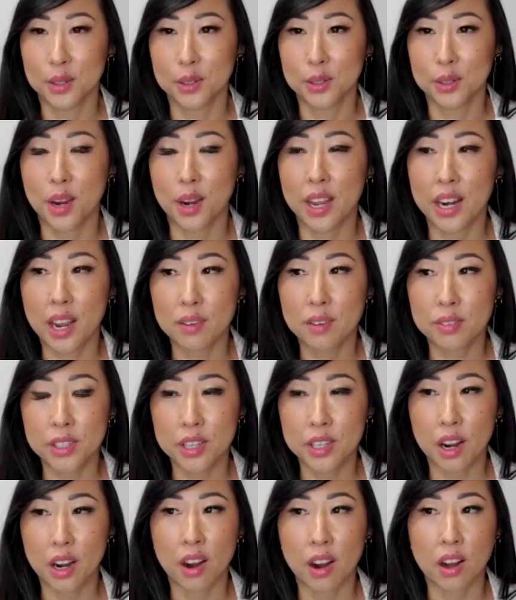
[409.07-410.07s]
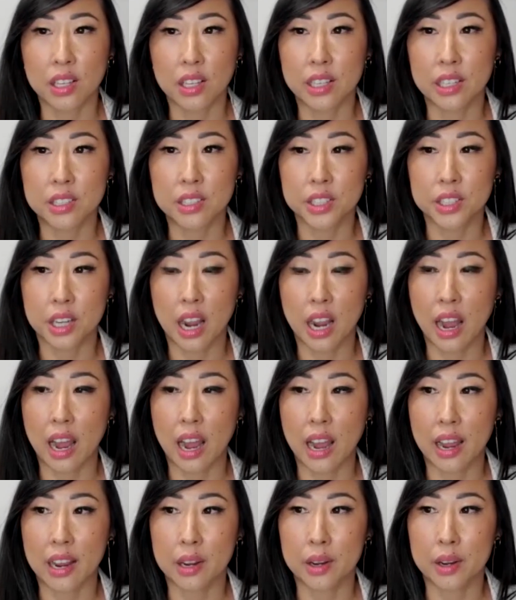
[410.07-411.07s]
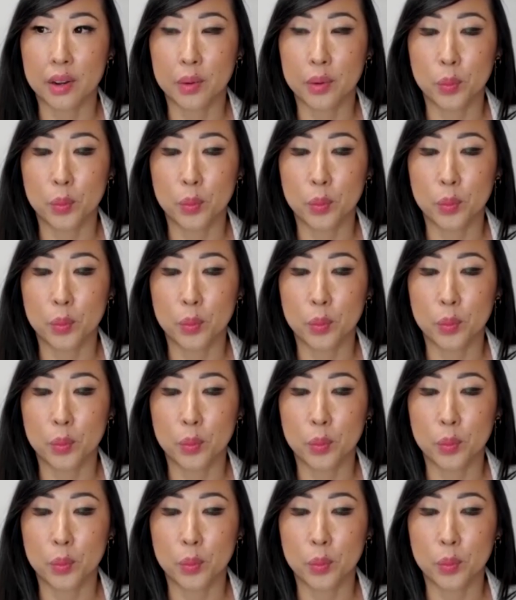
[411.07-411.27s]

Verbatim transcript: right after college, I